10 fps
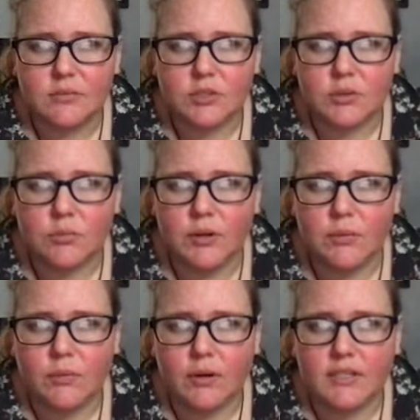are written
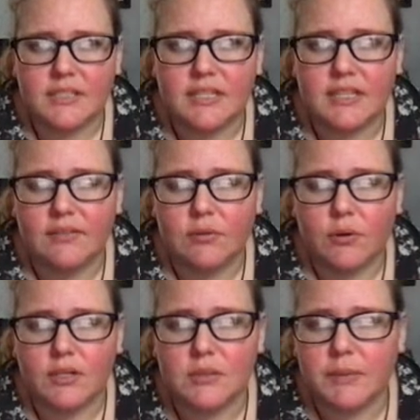works that give or
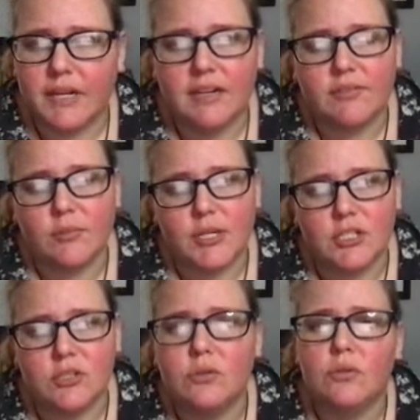explain information
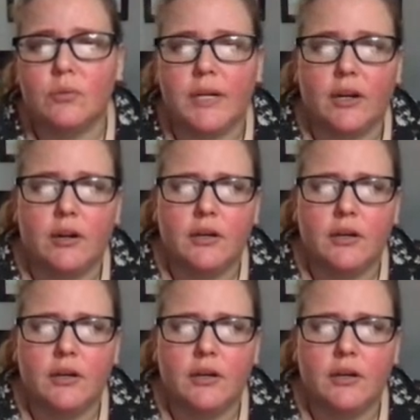to the reader.